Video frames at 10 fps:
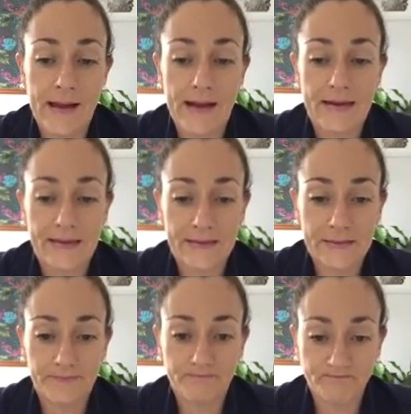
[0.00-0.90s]

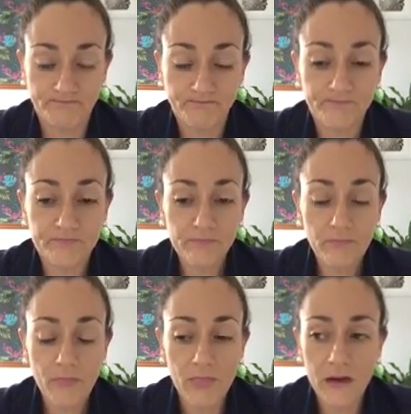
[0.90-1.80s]

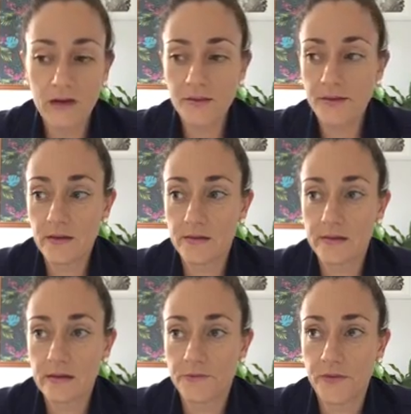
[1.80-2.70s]
I think
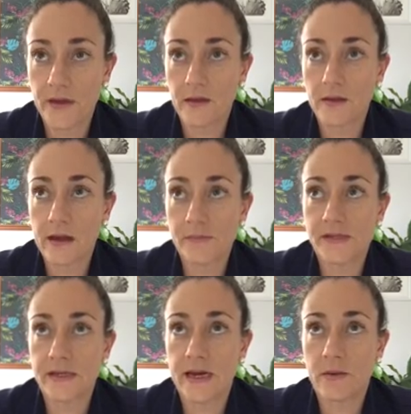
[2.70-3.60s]
if there comes
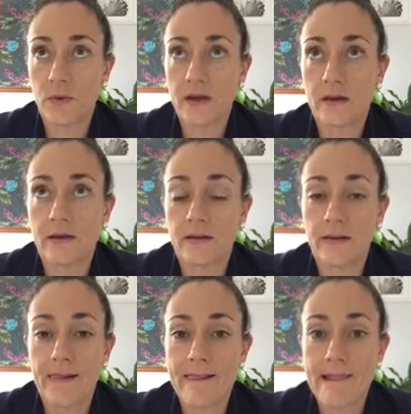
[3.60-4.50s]
a day where